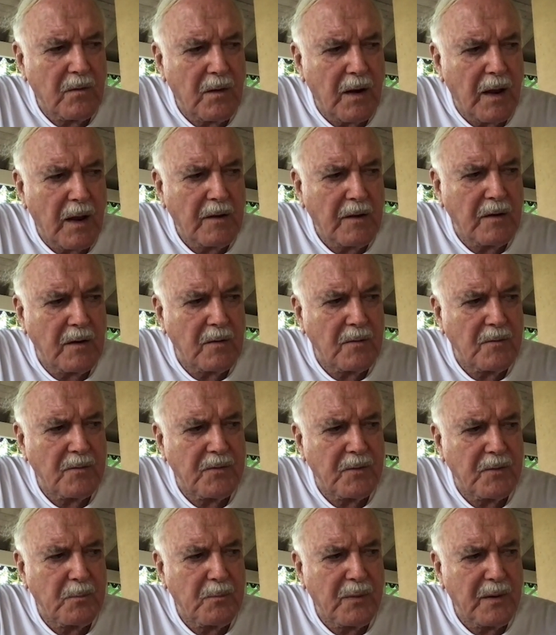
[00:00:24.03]
Latin
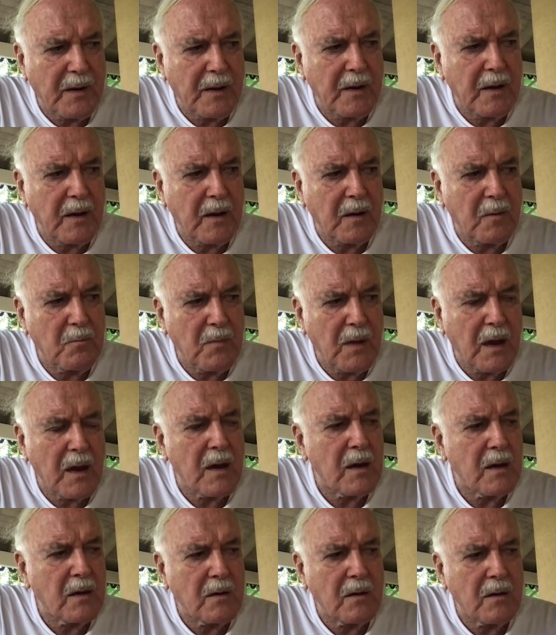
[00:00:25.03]
for playing
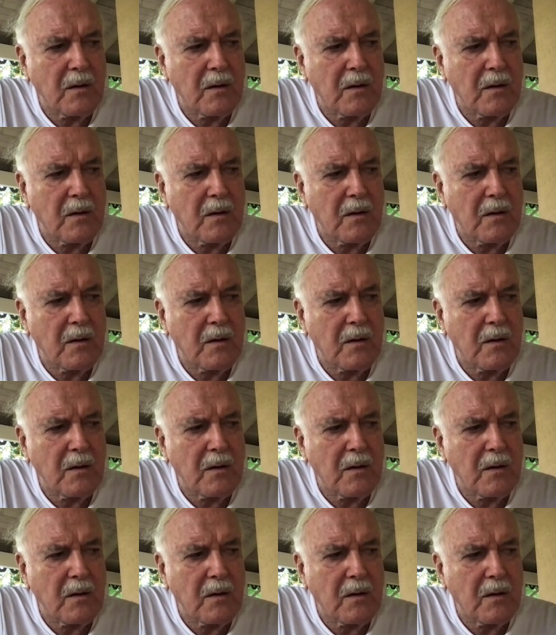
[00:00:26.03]
man,